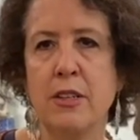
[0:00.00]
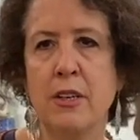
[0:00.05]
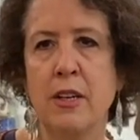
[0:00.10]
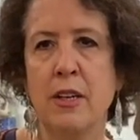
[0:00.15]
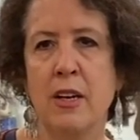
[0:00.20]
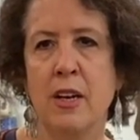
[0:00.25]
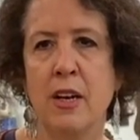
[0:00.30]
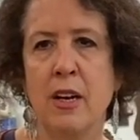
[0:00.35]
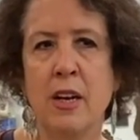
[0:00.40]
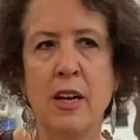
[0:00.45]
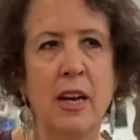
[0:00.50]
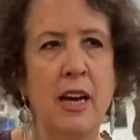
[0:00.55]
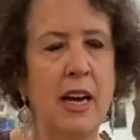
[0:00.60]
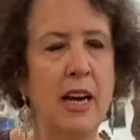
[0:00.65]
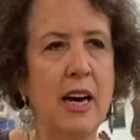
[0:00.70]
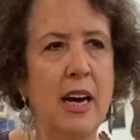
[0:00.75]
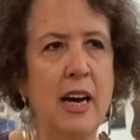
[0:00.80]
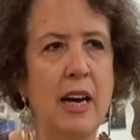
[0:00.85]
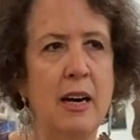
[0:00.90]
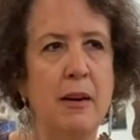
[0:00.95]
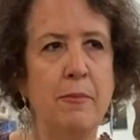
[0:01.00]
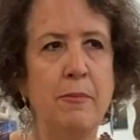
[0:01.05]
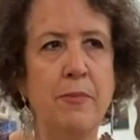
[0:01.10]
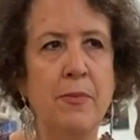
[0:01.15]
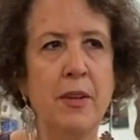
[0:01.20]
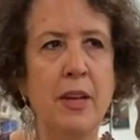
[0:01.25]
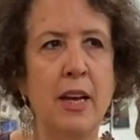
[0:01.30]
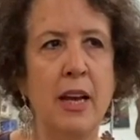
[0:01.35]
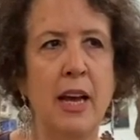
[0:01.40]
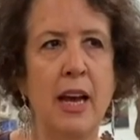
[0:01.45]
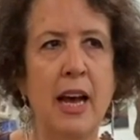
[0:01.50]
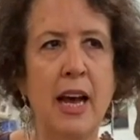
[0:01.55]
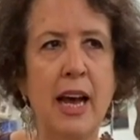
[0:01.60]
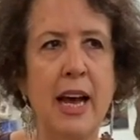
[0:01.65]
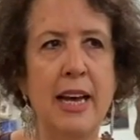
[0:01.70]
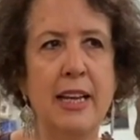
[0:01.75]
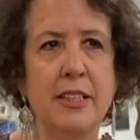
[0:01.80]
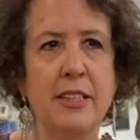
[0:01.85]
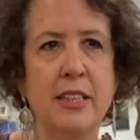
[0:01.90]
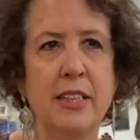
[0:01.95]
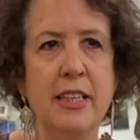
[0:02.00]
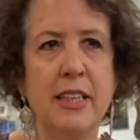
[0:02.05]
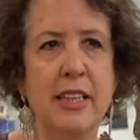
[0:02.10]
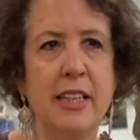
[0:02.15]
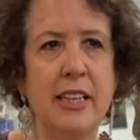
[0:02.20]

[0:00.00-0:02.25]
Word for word: Yeah. Um, and